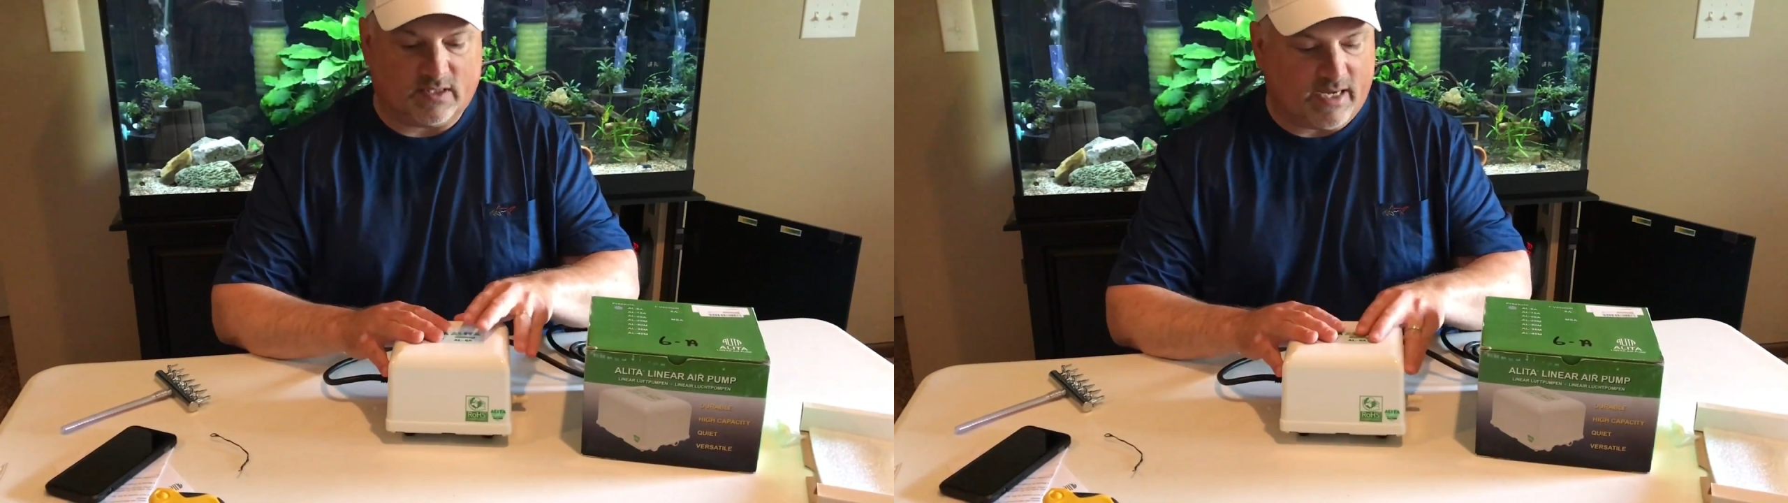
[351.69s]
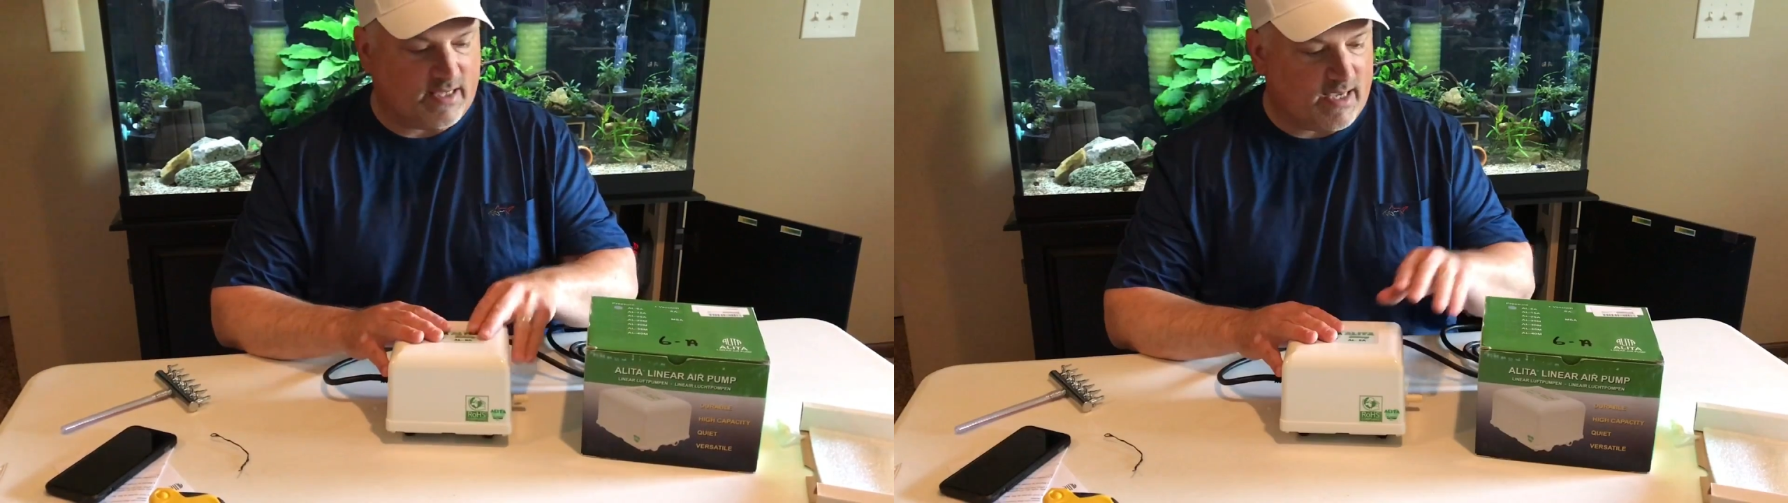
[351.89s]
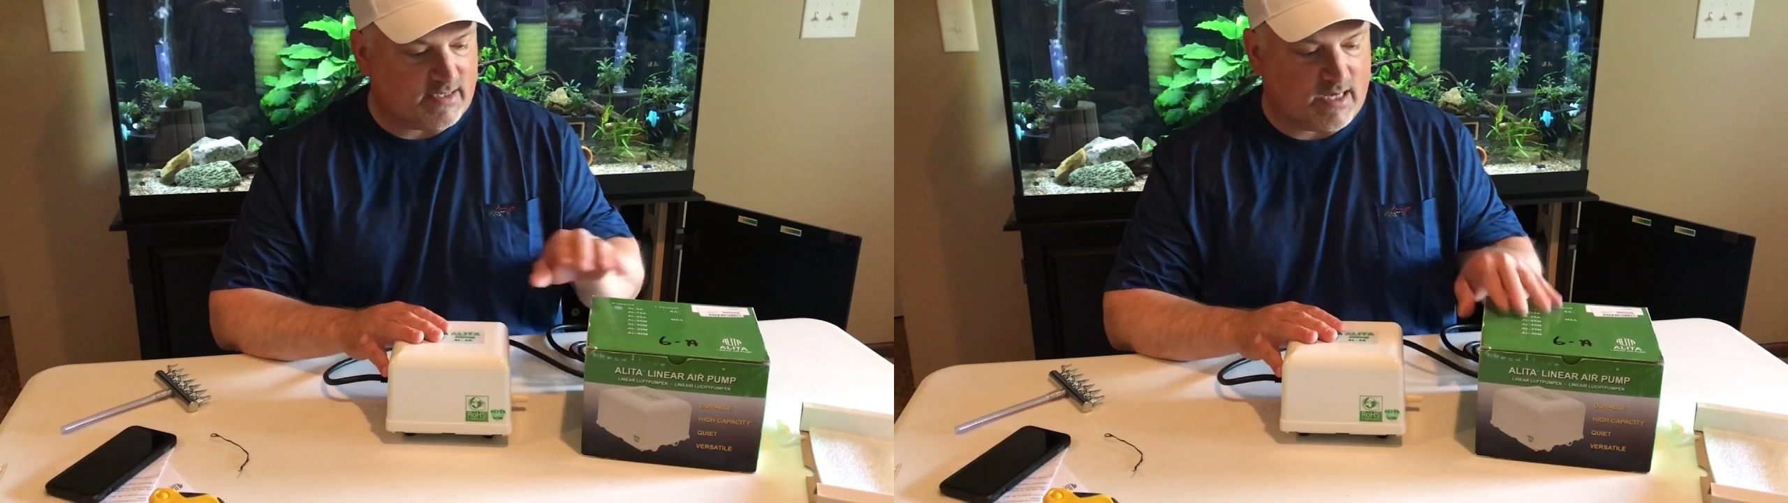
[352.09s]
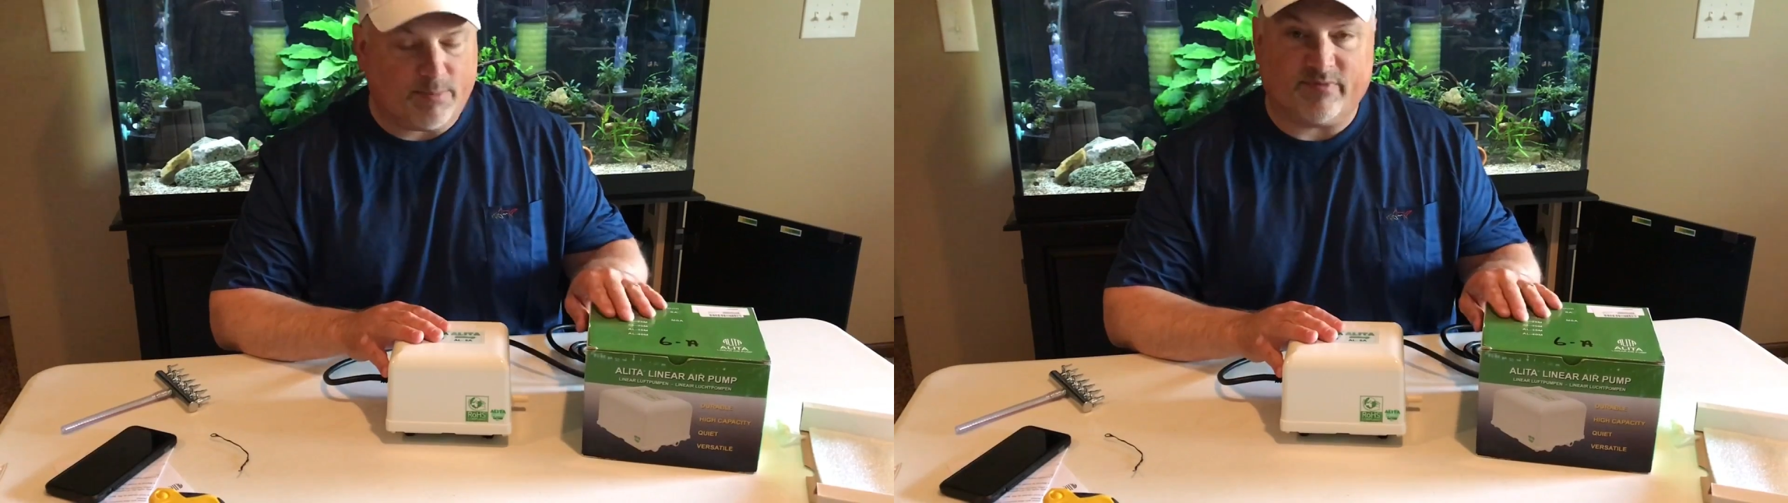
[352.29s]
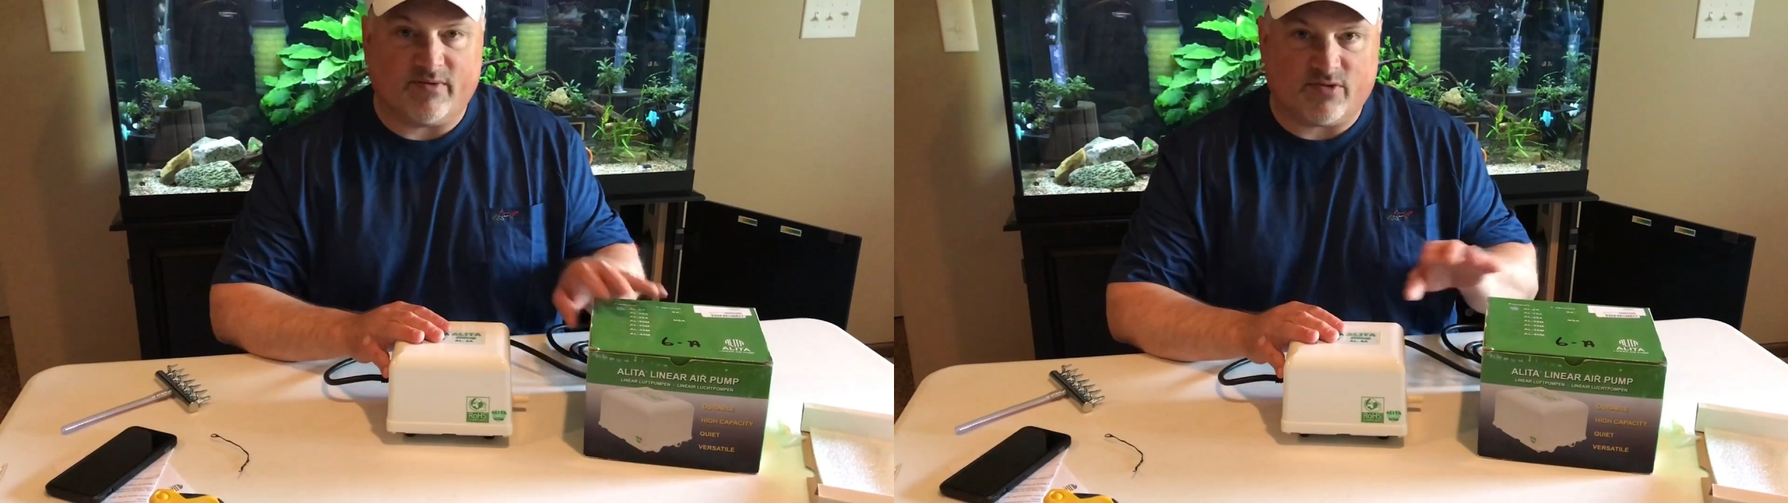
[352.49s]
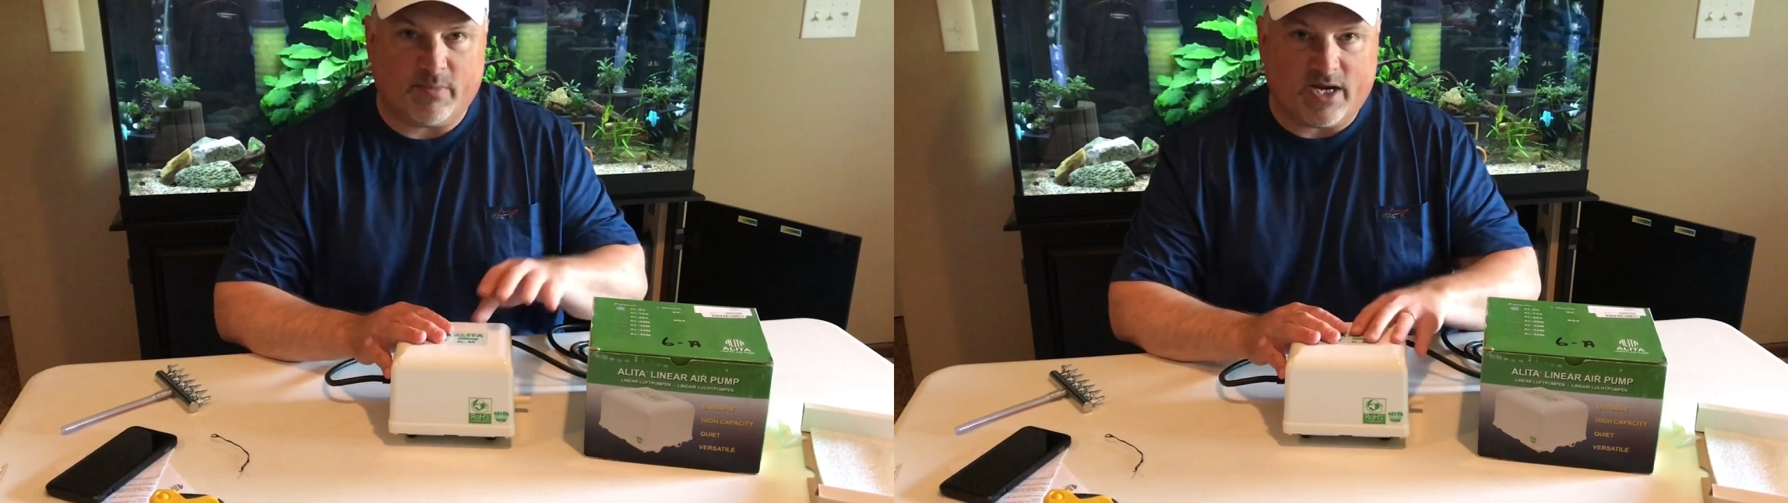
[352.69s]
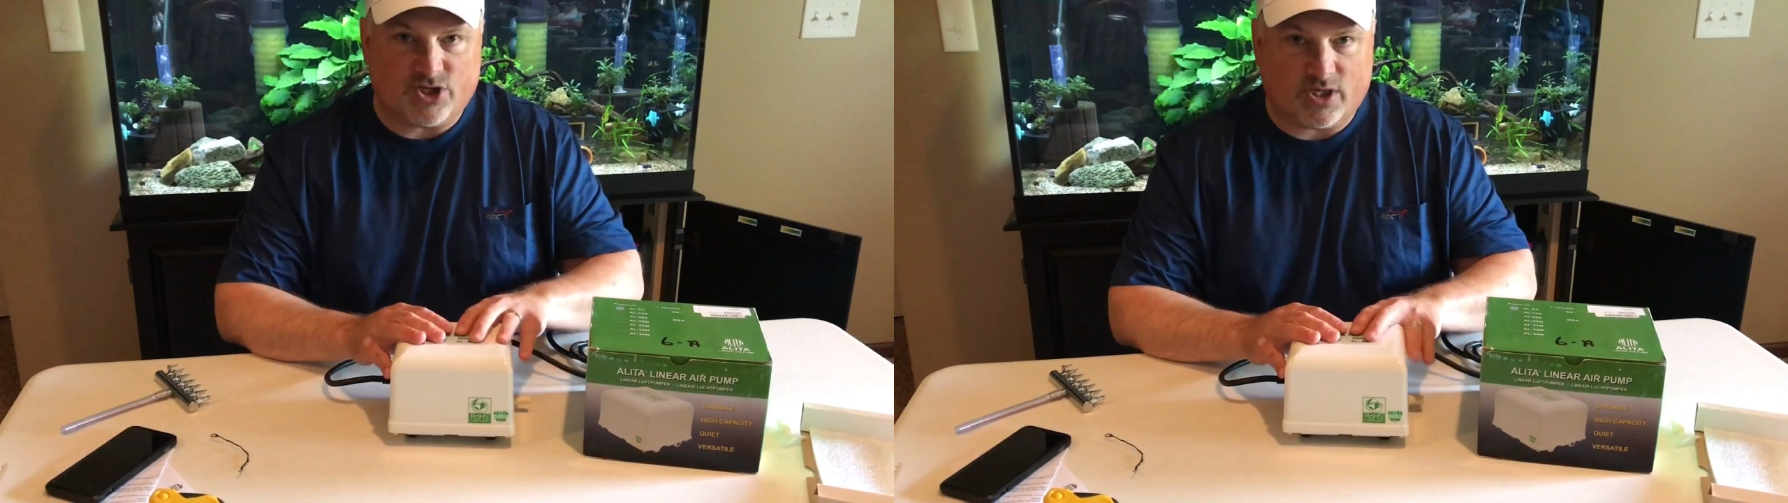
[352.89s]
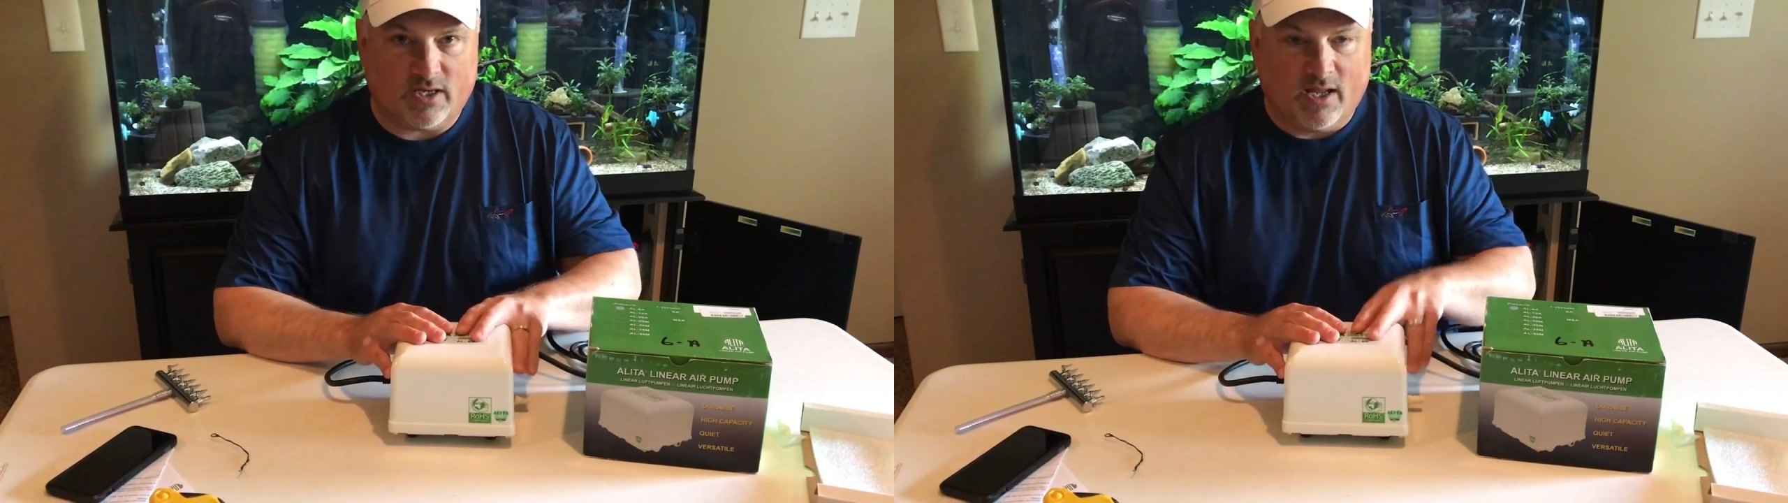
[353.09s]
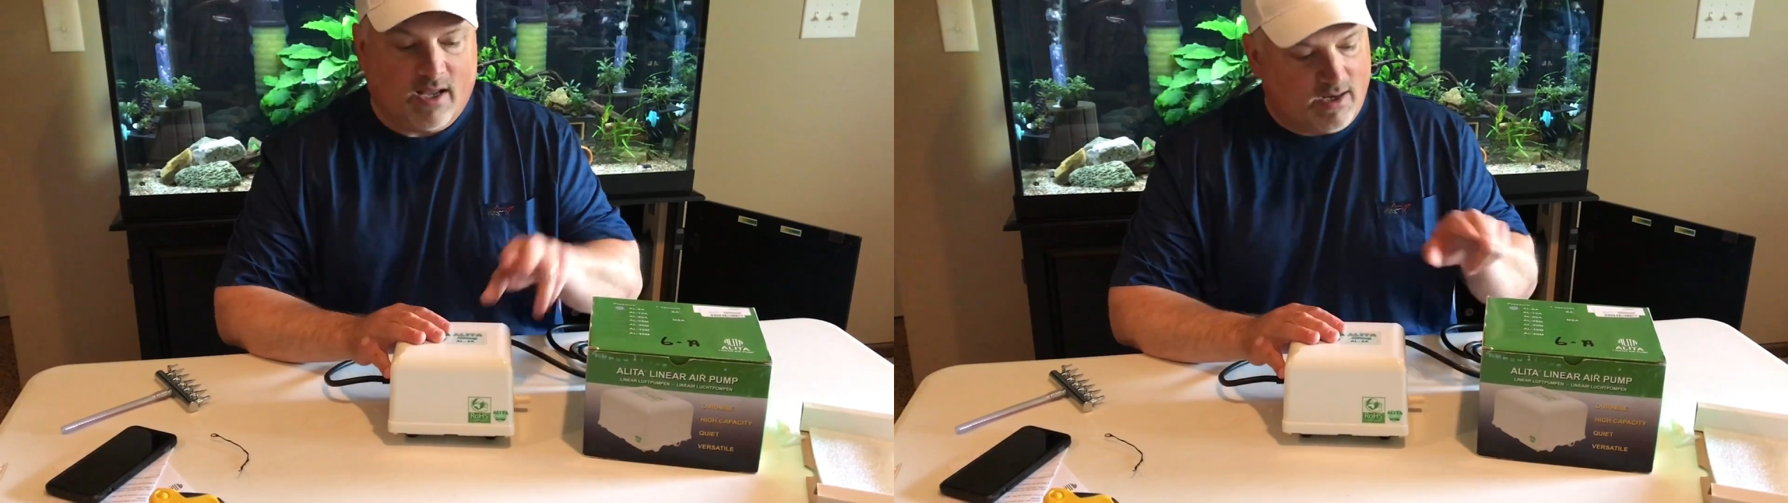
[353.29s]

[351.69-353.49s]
like that type of information.